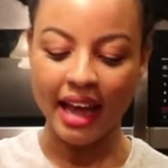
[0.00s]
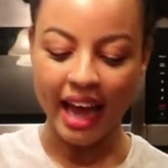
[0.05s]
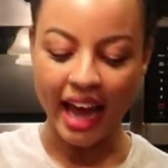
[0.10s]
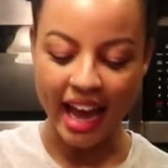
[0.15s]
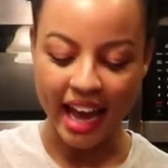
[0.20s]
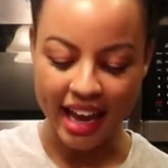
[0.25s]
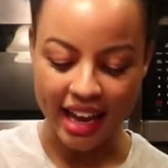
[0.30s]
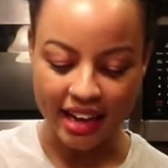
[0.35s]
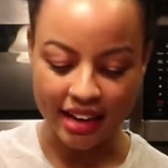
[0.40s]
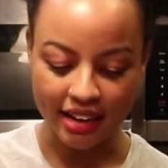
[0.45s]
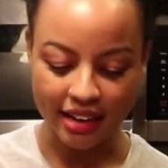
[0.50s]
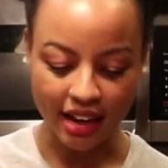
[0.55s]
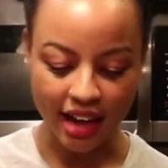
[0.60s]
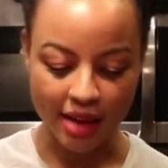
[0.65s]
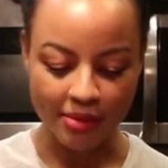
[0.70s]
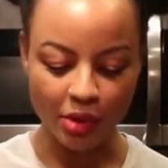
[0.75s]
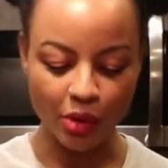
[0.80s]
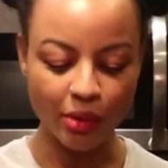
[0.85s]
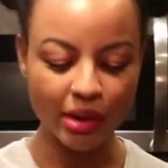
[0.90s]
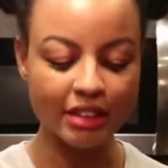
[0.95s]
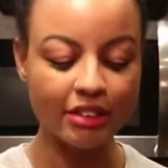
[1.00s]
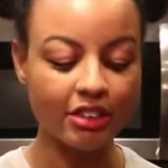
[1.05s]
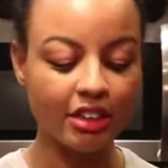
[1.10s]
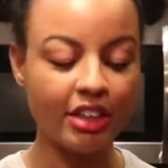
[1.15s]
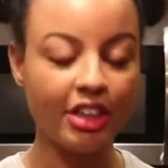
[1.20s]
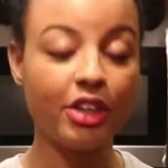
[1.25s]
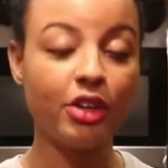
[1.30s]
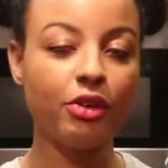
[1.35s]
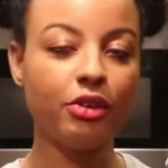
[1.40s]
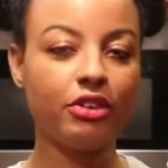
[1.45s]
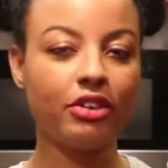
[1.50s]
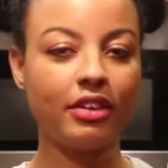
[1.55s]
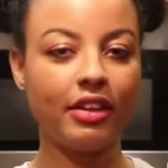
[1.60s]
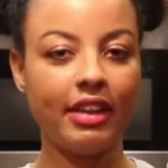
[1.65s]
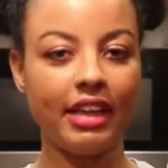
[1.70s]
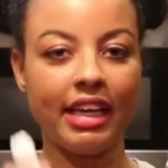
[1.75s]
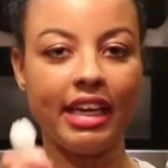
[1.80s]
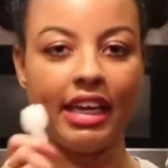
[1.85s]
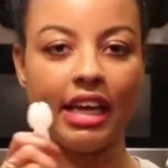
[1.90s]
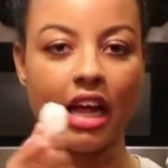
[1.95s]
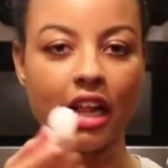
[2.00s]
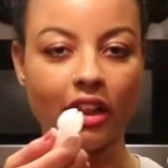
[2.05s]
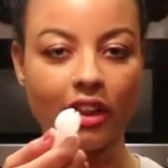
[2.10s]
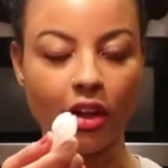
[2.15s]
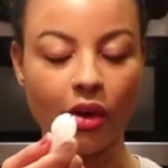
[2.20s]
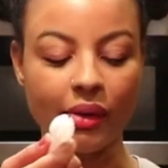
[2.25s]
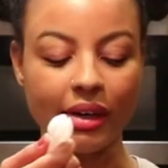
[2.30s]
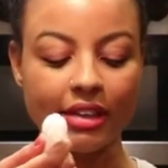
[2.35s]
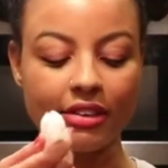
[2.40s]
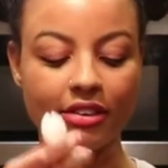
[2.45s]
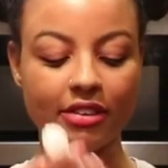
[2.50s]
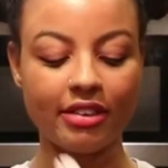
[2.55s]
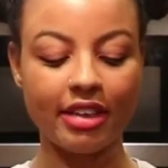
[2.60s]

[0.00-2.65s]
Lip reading: And I'm going to use the lotus